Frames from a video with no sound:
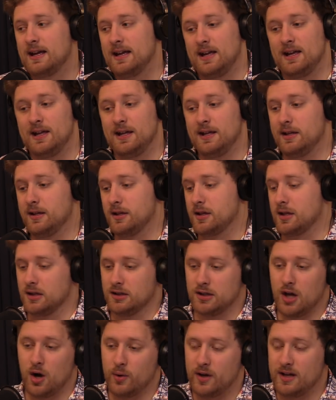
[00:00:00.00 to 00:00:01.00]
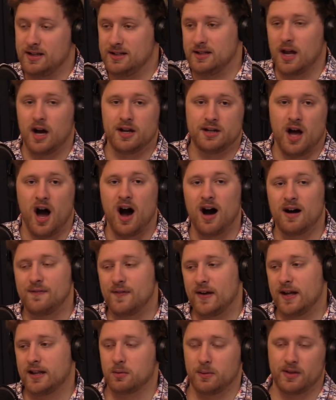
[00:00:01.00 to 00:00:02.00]
his loaded
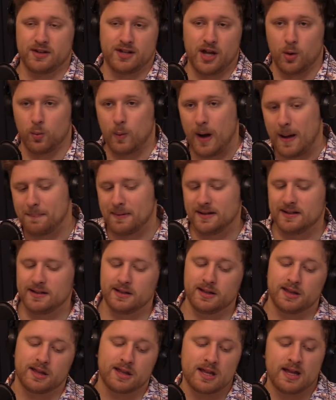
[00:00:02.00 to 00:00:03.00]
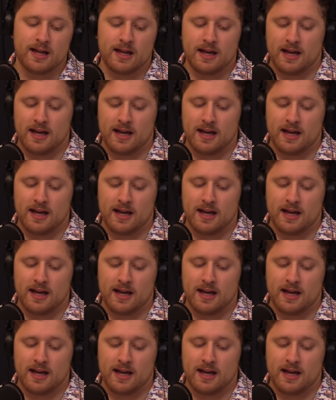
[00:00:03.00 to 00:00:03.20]
offense with a ton of weapons,